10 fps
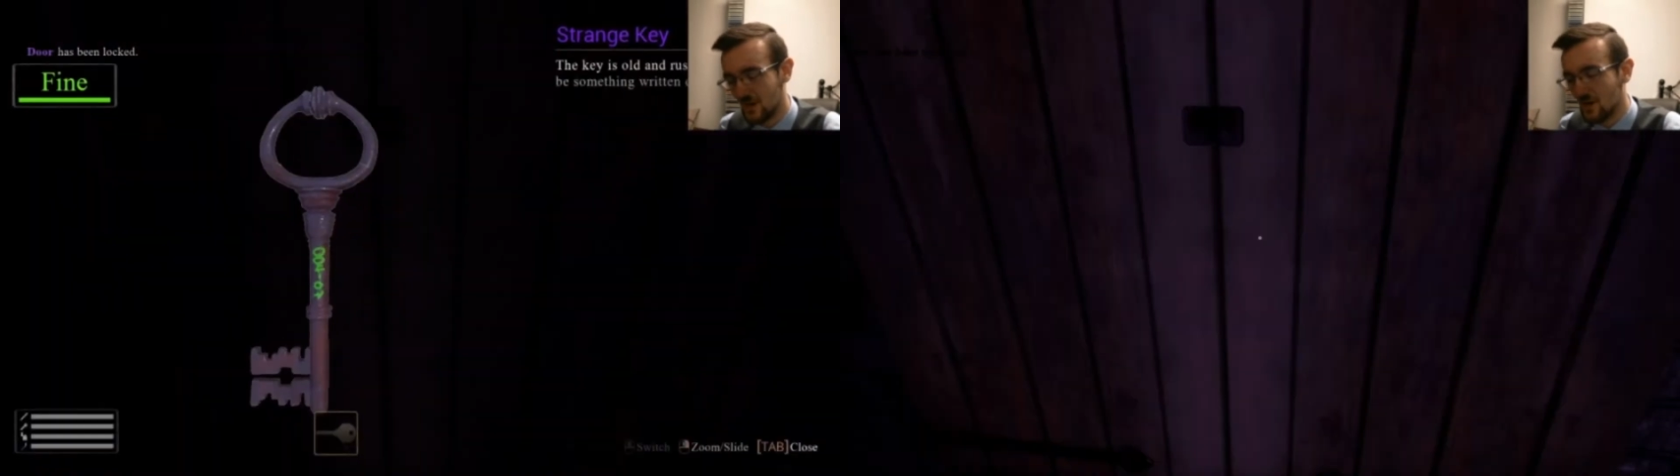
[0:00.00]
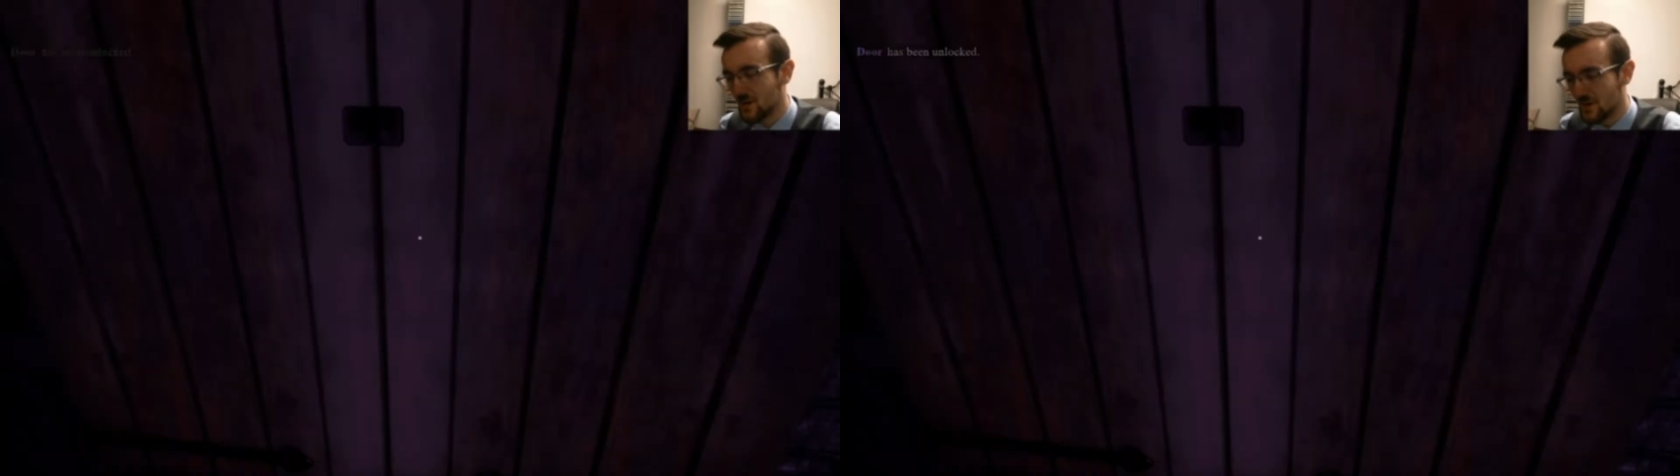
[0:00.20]

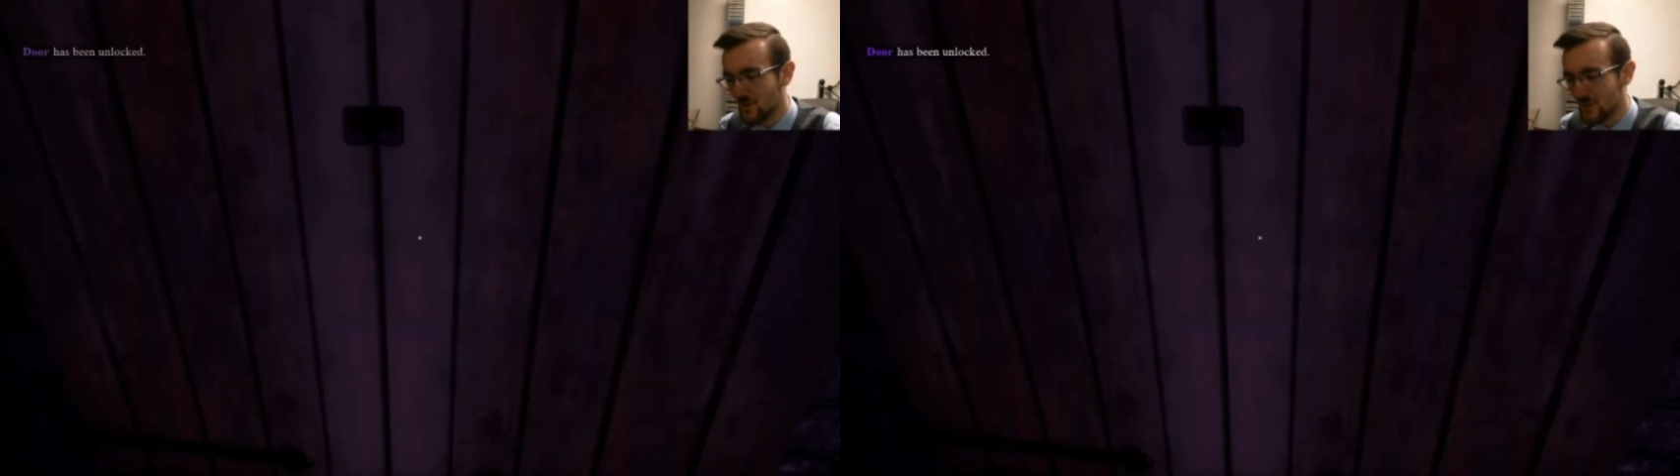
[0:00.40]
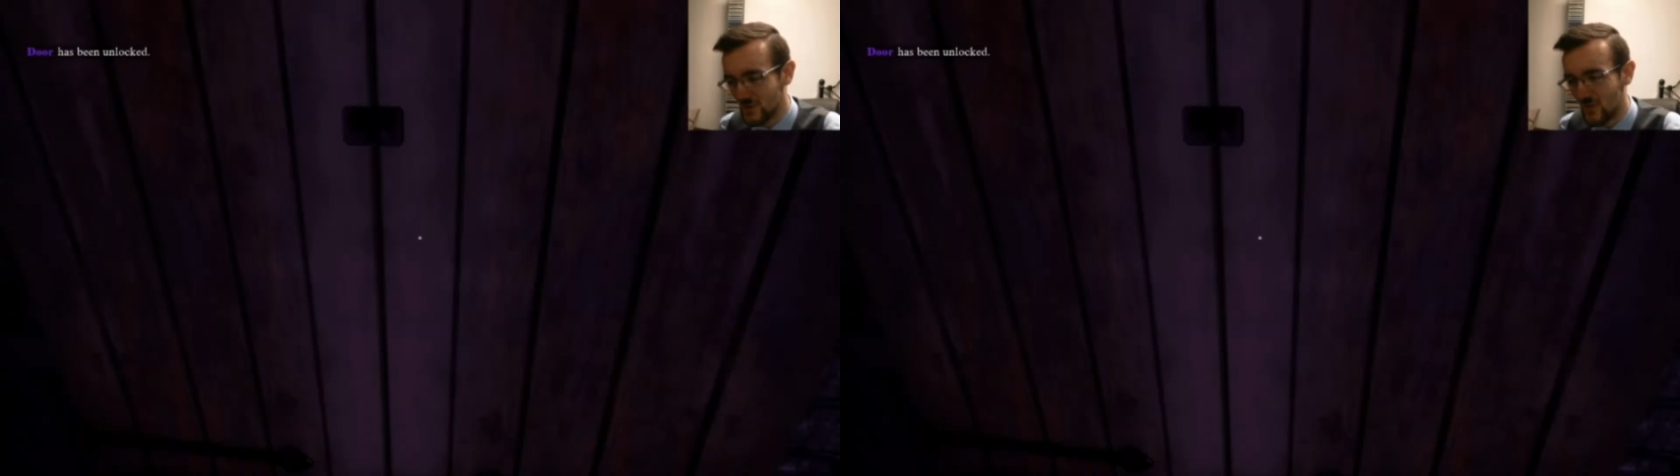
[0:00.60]

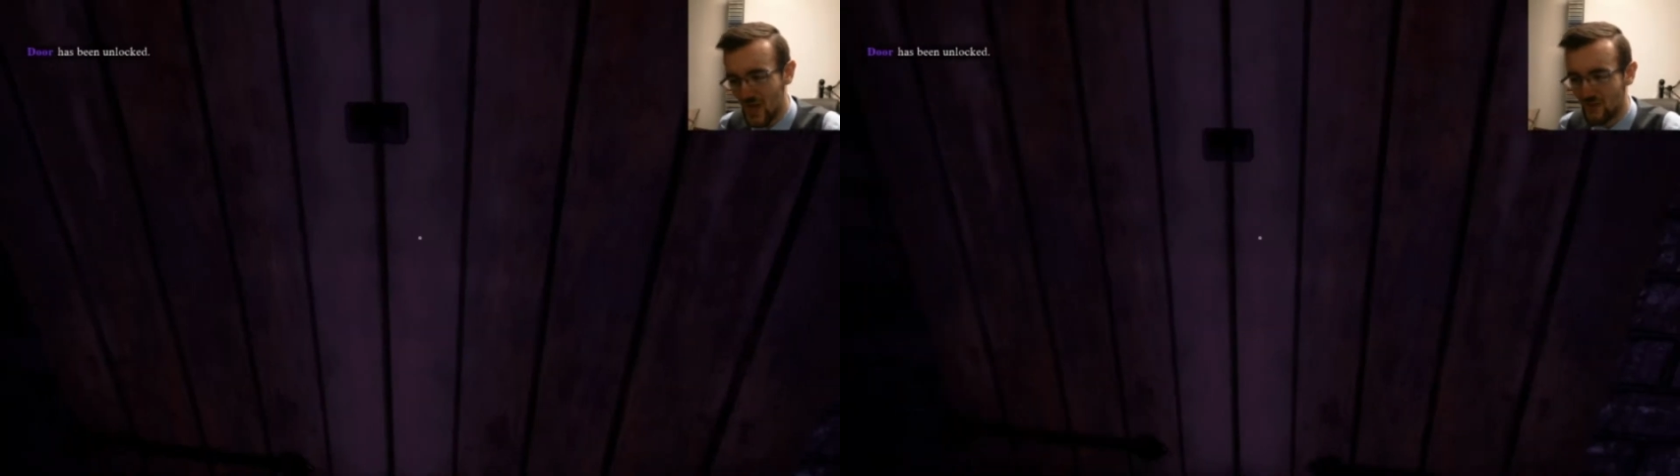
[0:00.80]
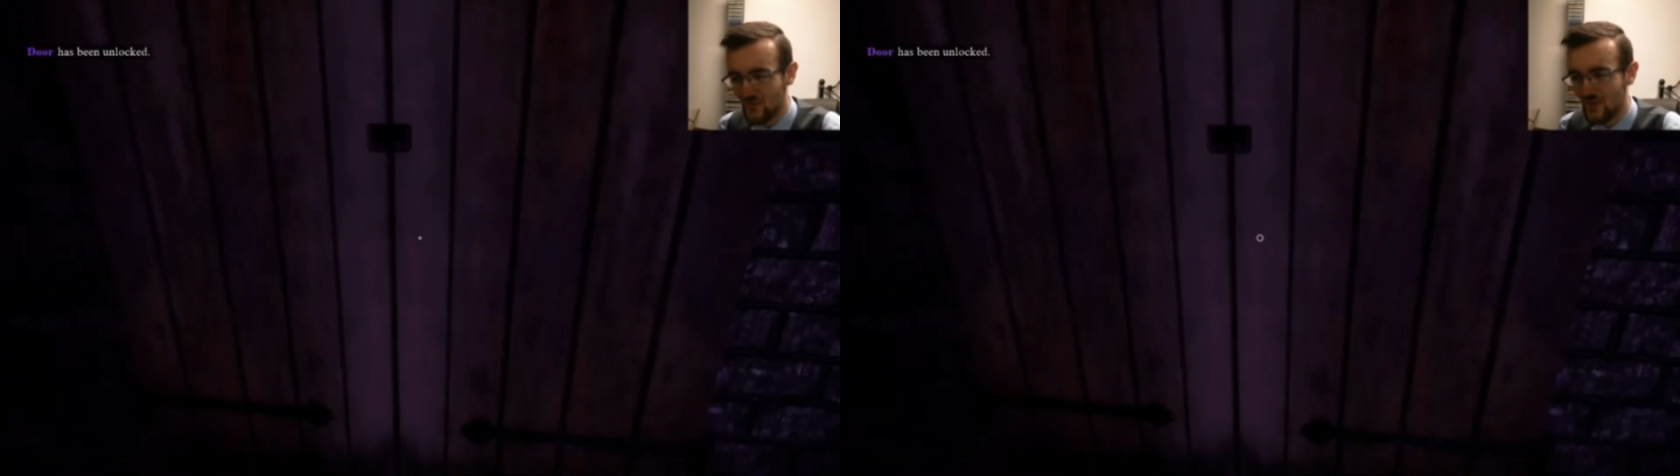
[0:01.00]
Don't do
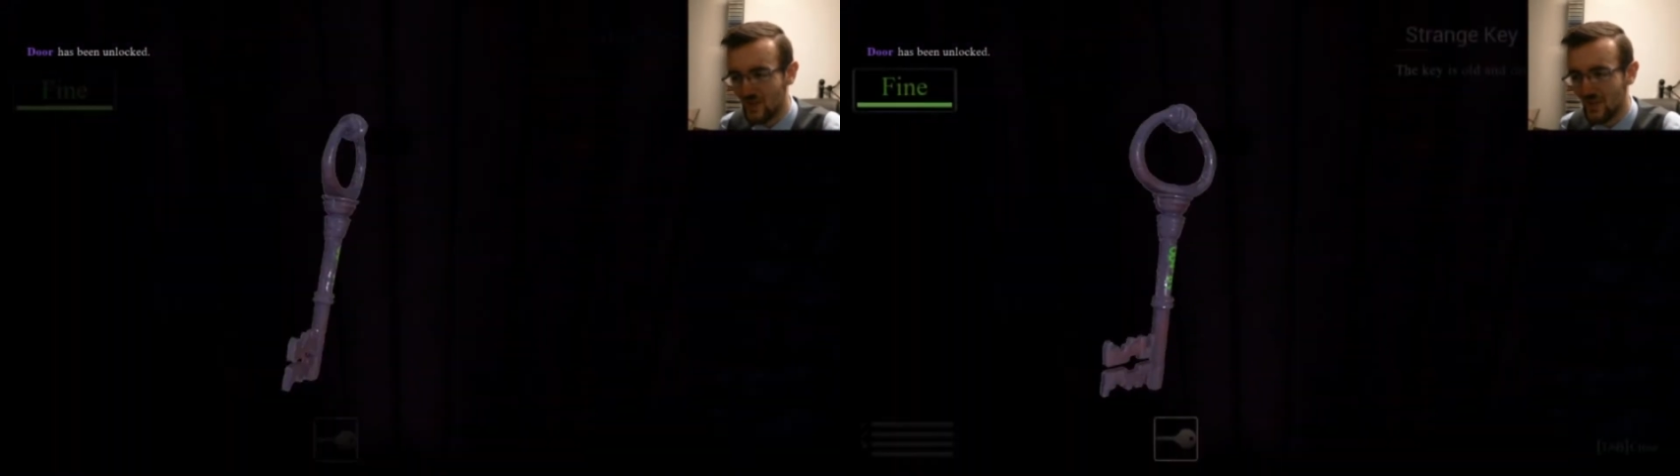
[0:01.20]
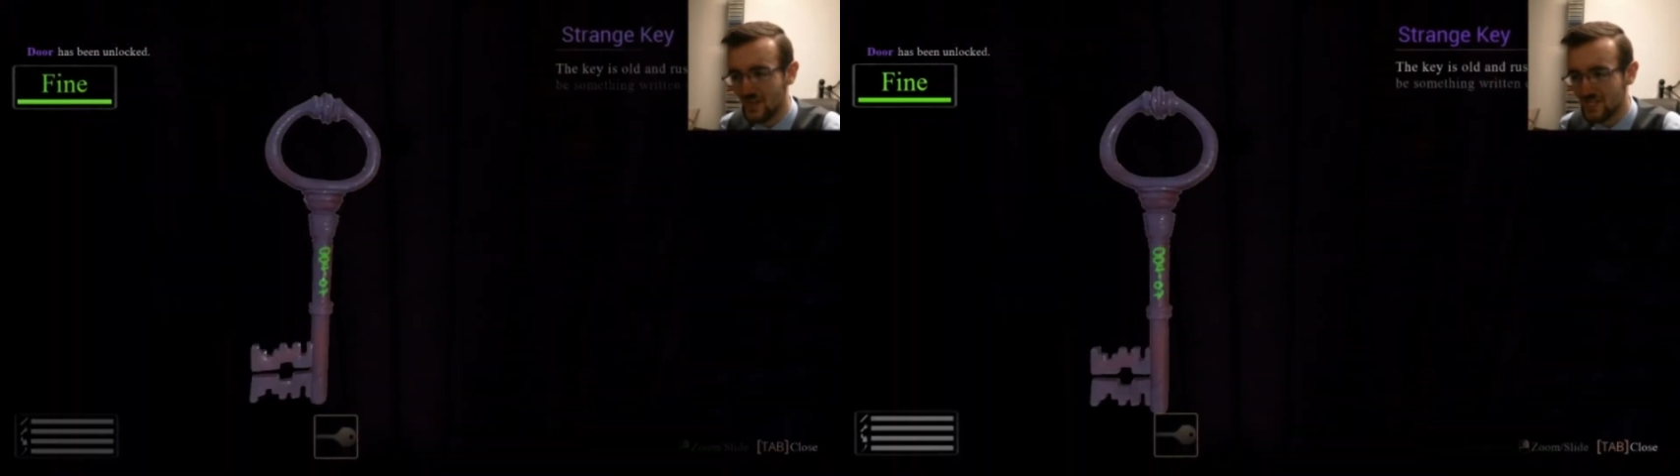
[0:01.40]
that,
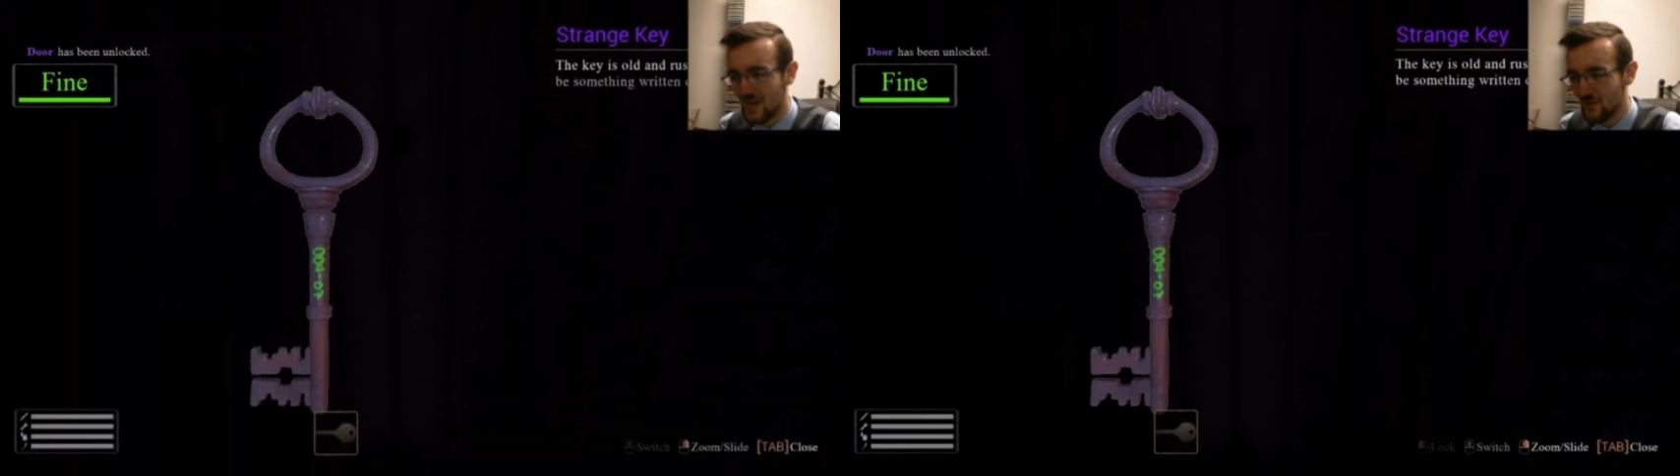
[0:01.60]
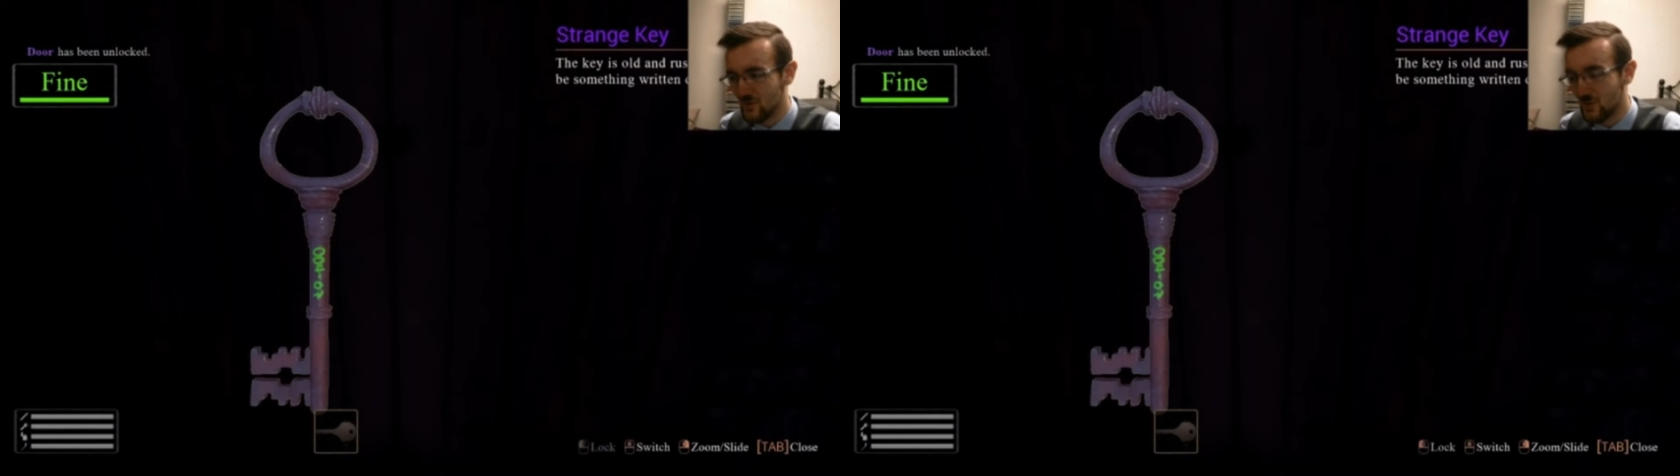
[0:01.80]
Phil. That's how you...